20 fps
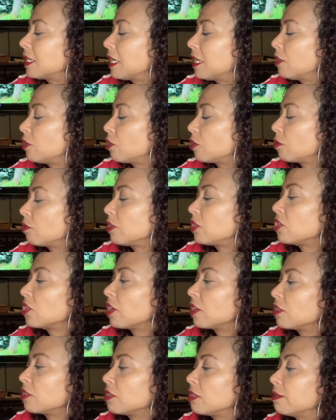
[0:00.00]
into each
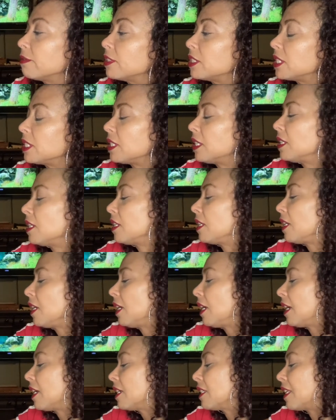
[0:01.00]
other's
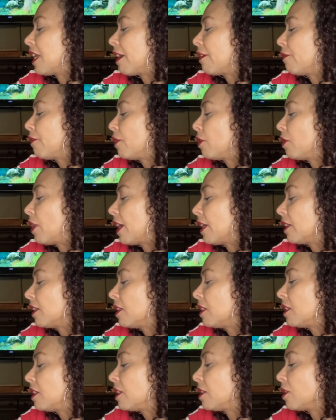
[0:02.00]
vicinity because I feel like
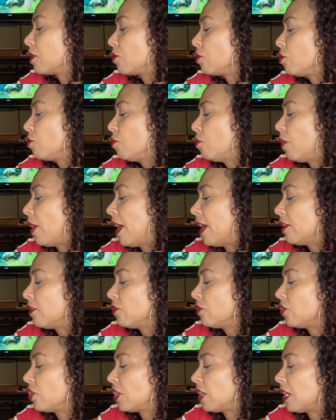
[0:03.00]
this is a new
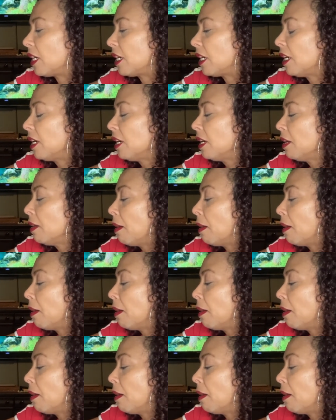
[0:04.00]
energy.